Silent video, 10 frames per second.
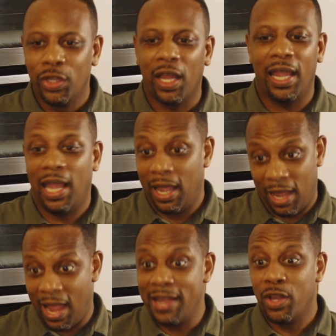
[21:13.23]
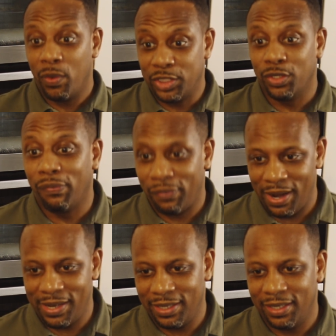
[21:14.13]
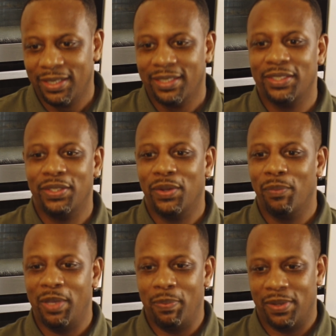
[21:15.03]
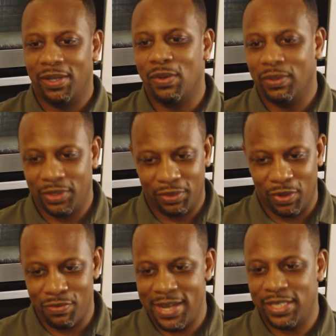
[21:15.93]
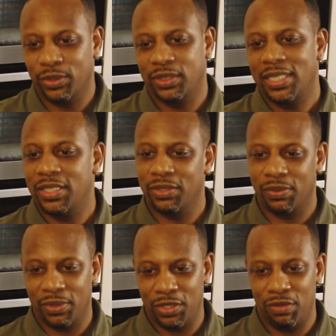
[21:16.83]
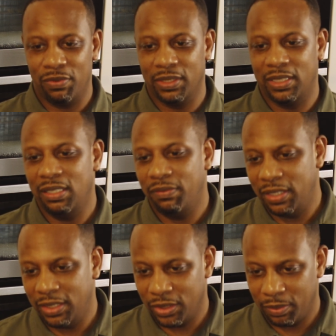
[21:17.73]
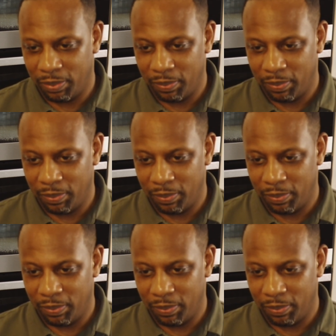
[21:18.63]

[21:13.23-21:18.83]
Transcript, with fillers: I, I, I know as your friend, you know people are. You've got radio stations calling you. You've got TV